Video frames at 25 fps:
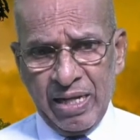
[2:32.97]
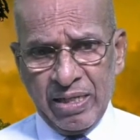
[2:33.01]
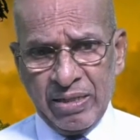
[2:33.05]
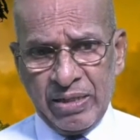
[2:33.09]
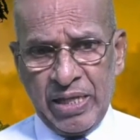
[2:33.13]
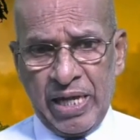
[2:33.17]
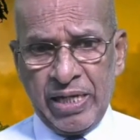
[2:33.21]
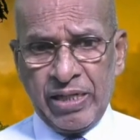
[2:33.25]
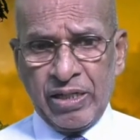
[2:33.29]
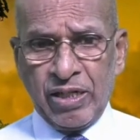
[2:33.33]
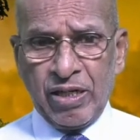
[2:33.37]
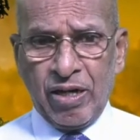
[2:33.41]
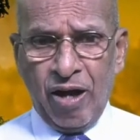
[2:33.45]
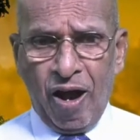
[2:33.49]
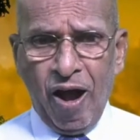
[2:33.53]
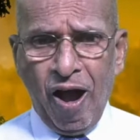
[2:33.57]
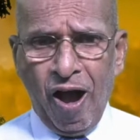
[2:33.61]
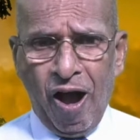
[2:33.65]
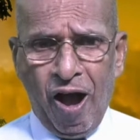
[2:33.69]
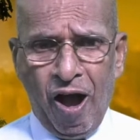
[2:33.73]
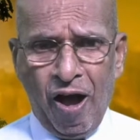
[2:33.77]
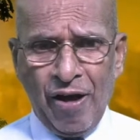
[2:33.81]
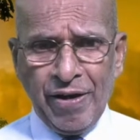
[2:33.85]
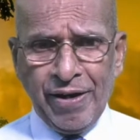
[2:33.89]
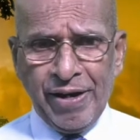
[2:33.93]
that
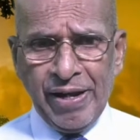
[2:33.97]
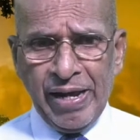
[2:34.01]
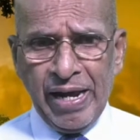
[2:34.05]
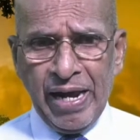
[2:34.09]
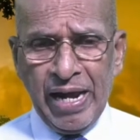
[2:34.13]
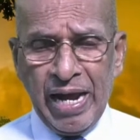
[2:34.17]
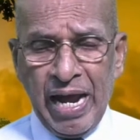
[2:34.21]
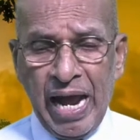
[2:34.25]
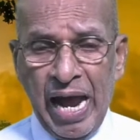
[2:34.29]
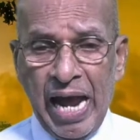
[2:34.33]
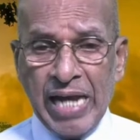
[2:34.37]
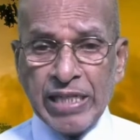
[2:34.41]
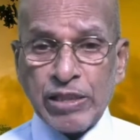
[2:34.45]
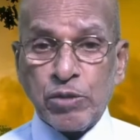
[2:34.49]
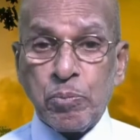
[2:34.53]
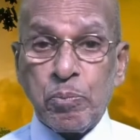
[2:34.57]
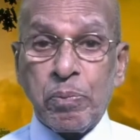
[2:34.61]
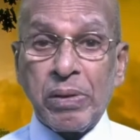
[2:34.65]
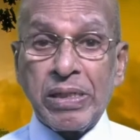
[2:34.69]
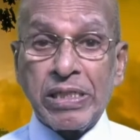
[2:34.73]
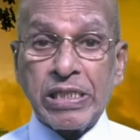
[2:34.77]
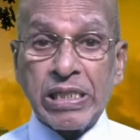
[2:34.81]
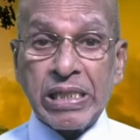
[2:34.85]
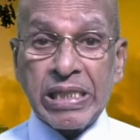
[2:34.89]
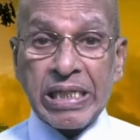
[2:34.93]
God has
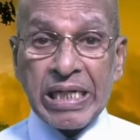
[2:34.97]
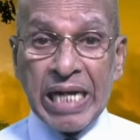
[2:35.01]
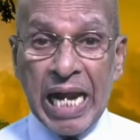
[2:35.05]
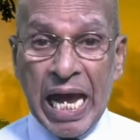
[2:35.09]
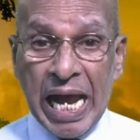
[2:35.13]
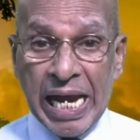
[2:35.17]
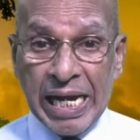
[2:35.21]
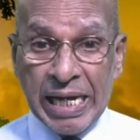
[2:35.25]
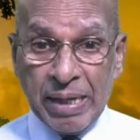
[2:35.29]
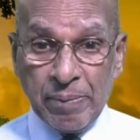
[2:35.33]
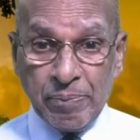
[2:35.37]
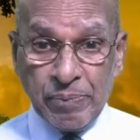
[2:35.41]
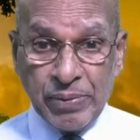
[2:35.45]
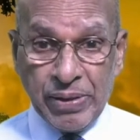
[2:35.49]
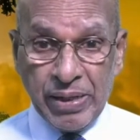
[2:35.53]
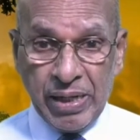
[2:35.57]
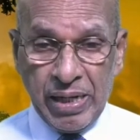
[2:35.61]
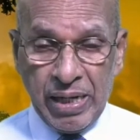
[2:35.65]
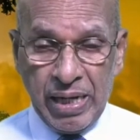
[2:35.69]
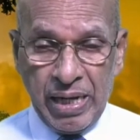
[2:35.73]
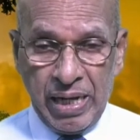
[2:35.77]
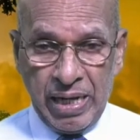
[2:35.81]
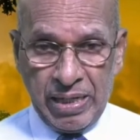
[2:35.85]
prescribed